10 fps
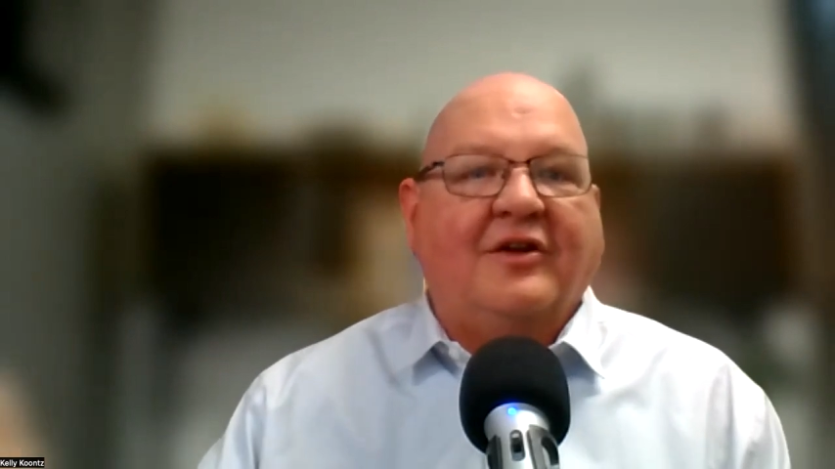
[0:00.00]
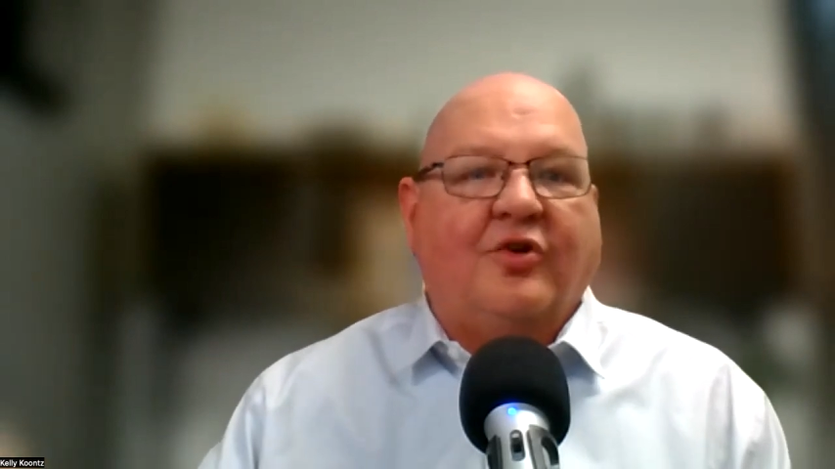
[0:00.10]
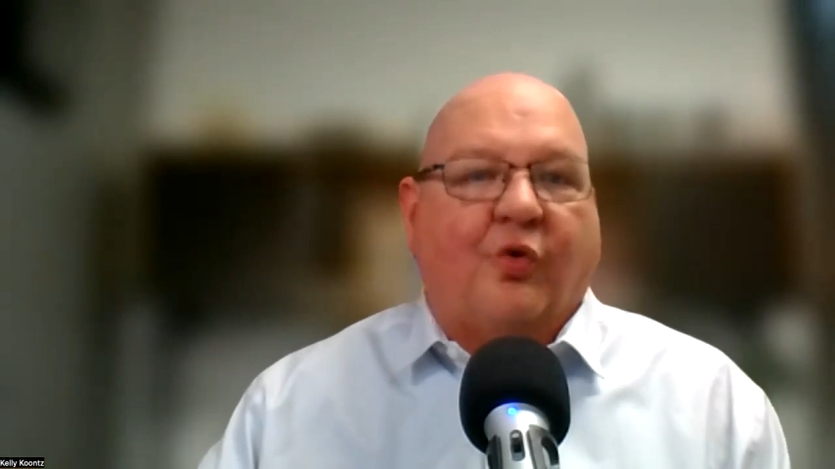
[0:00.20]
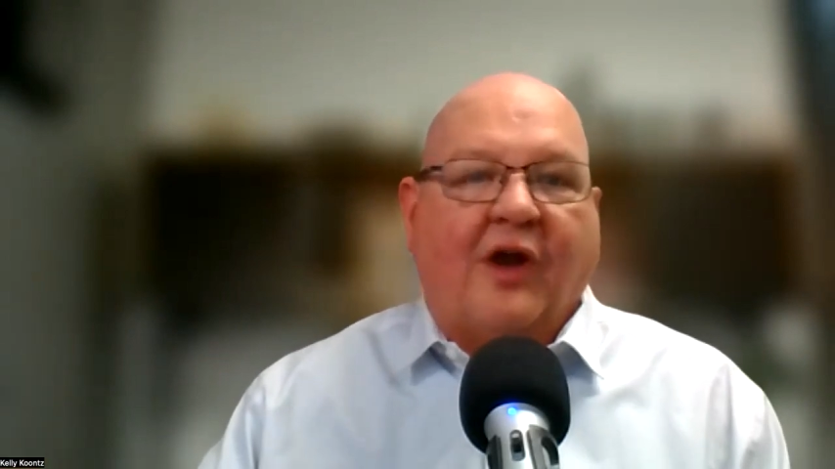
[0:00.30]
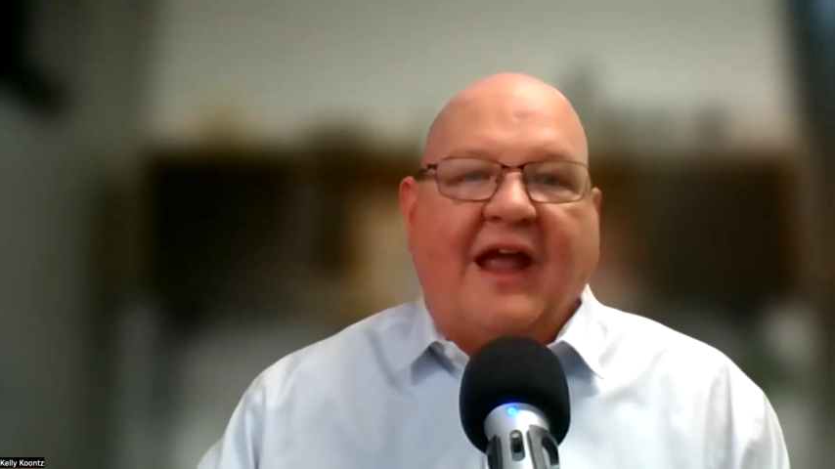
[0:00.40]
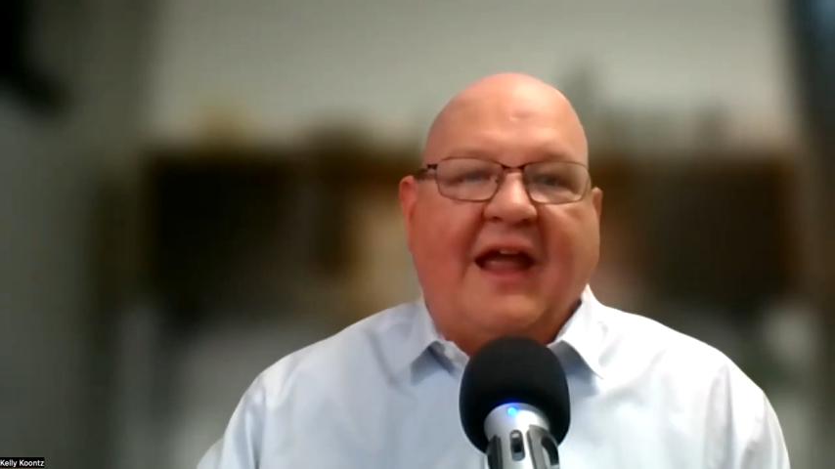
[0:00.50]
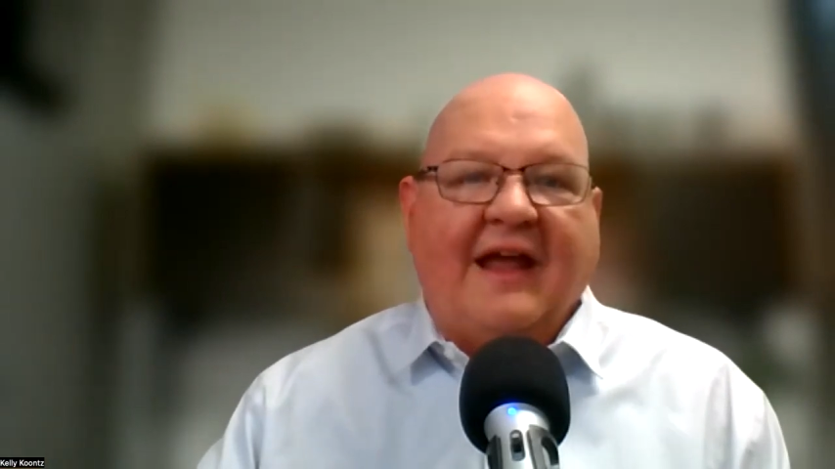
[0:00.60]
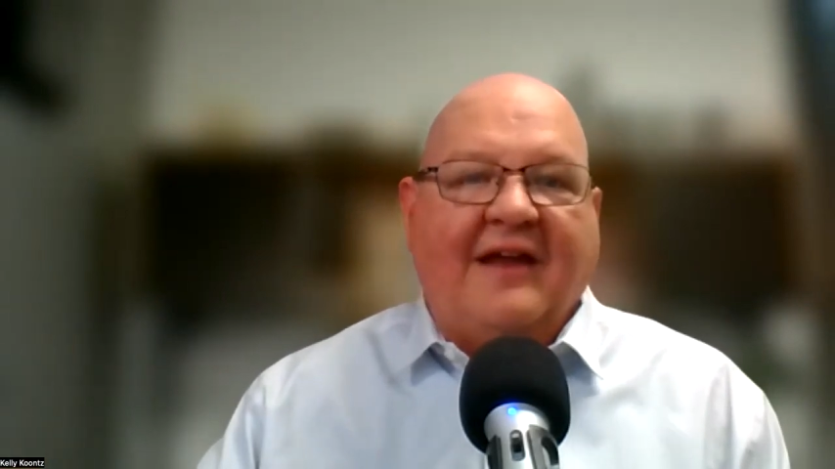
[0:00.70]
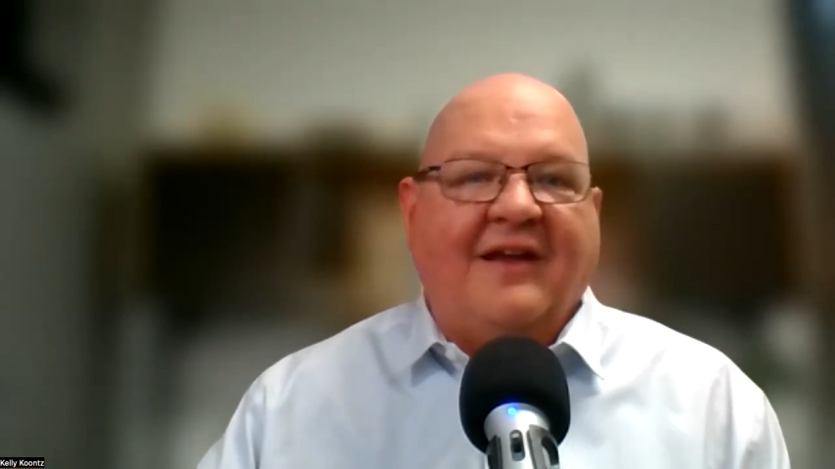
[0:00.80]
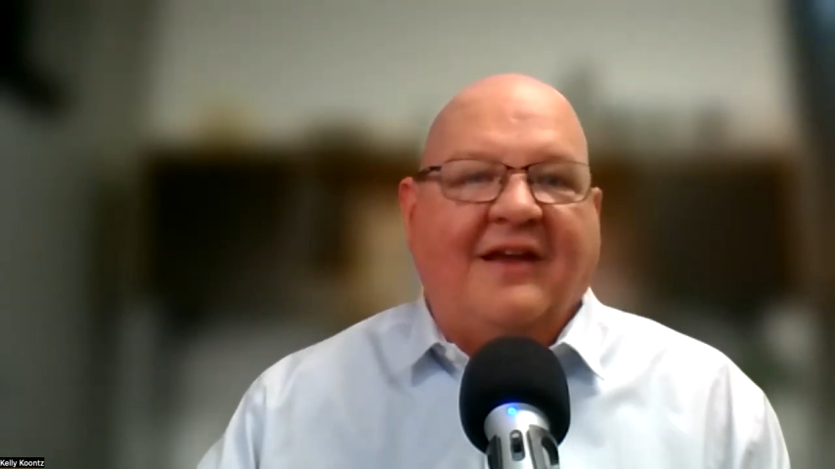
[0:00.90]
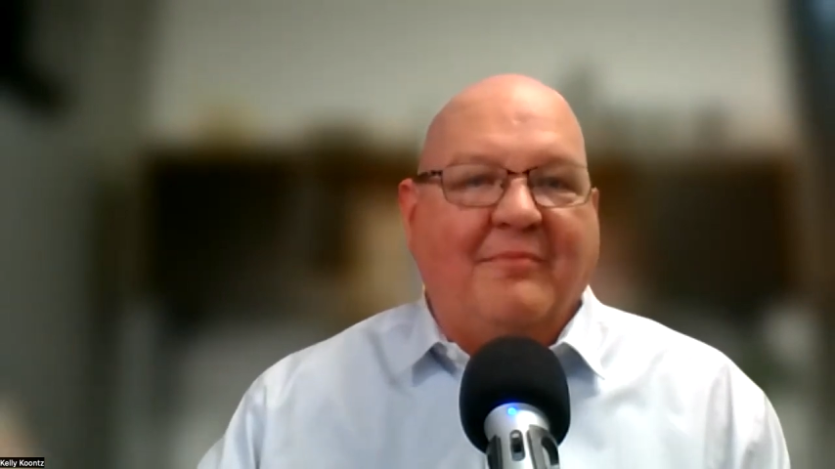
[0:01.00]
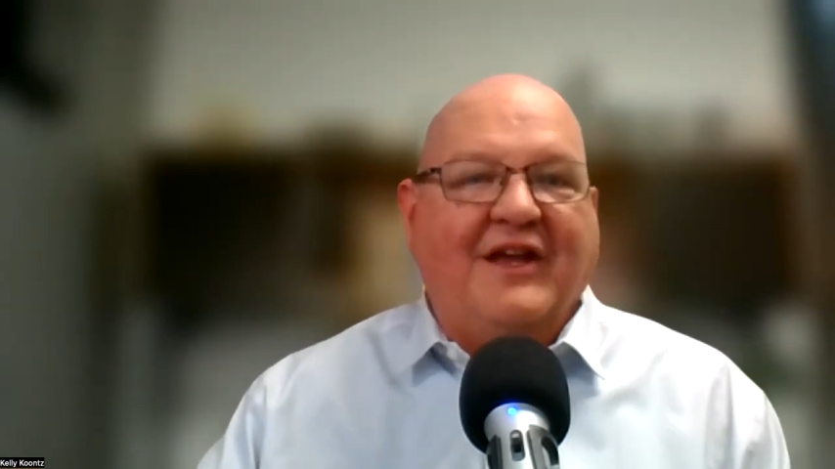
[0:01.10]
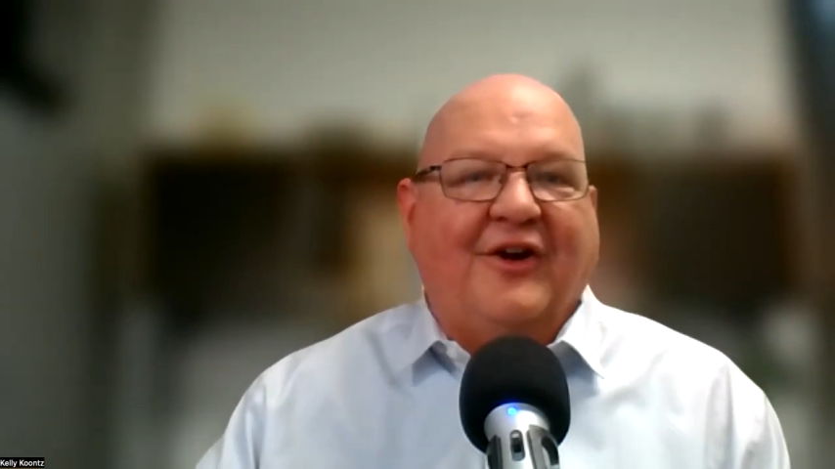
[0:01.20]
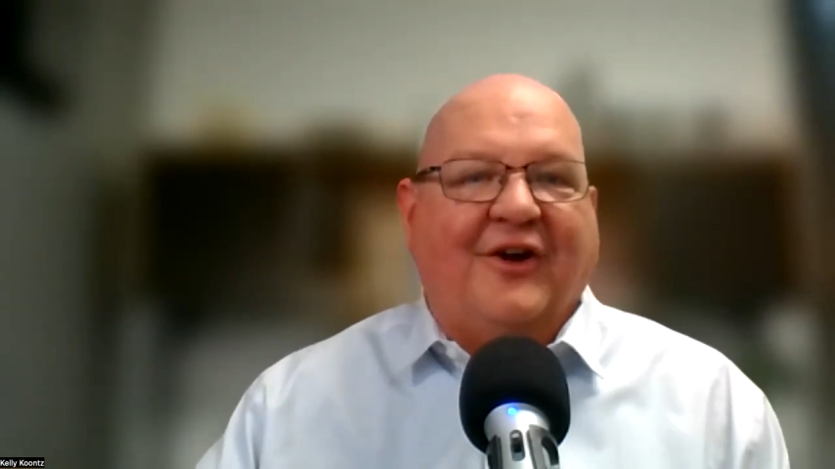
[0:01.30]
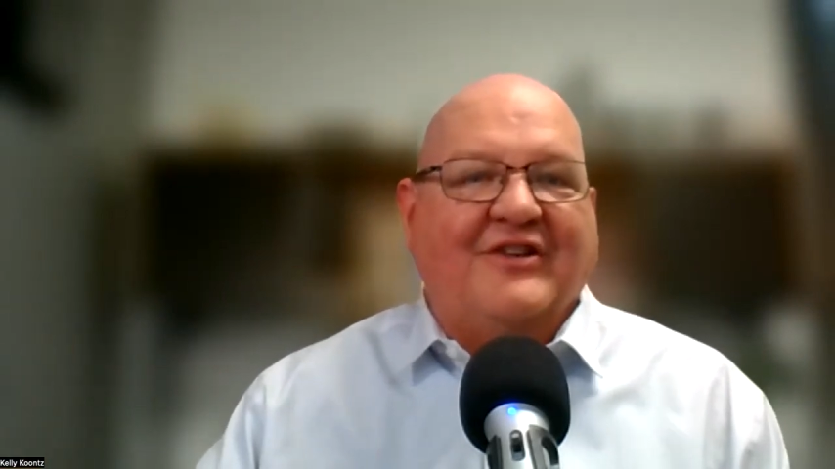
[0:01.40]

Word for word: grade meter